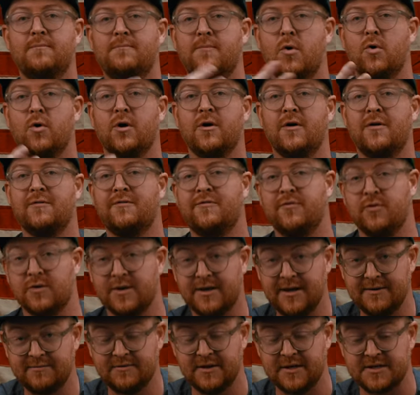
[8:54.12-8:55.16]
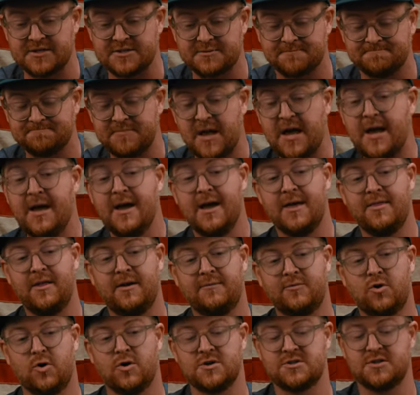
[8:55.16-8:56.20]
more forgiveness. And then
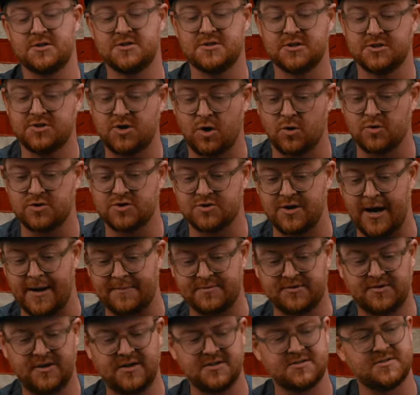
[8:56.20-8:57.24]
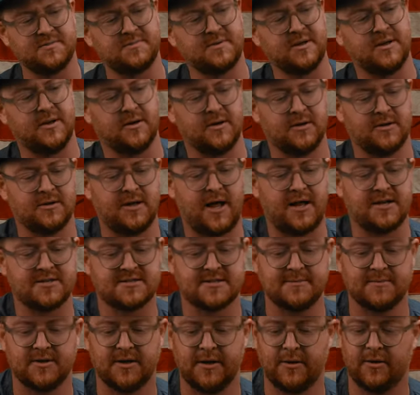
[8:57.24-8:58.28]
of course there's the toe straps. There's a lot of
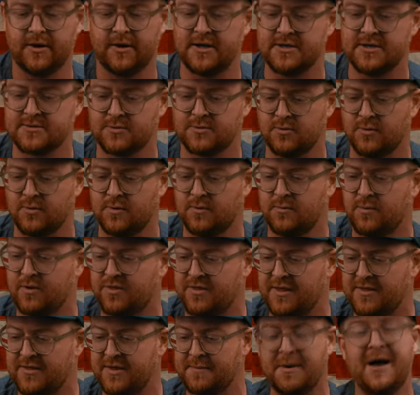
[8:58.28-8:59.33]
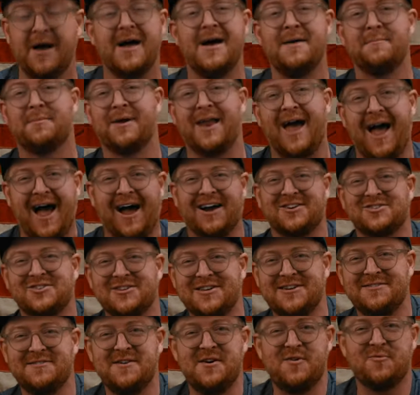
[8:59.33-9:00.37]
similarities within them, but
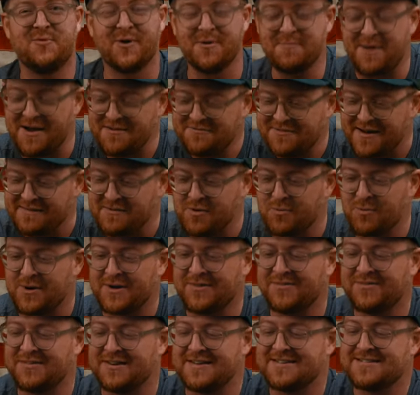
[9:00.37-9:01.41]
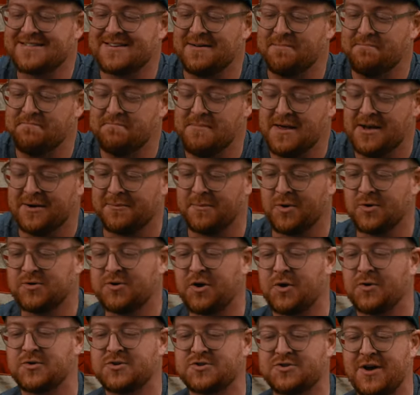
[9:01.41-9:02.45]
actually one of my favorite ones is the minimal
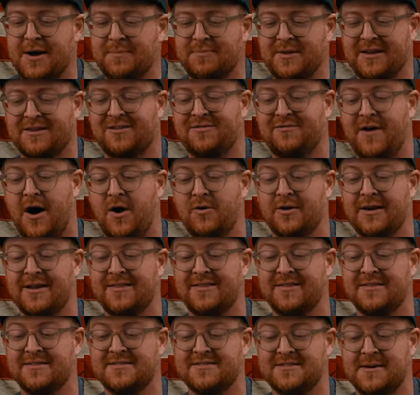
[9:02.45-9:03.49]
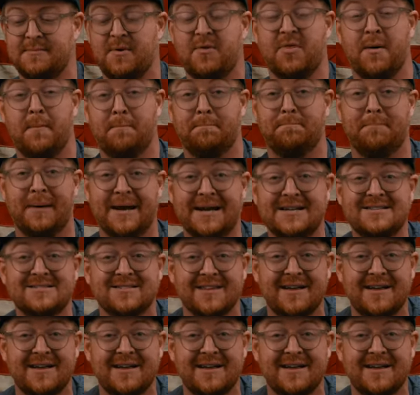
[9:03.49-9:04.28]
toe strap that's found in some of the base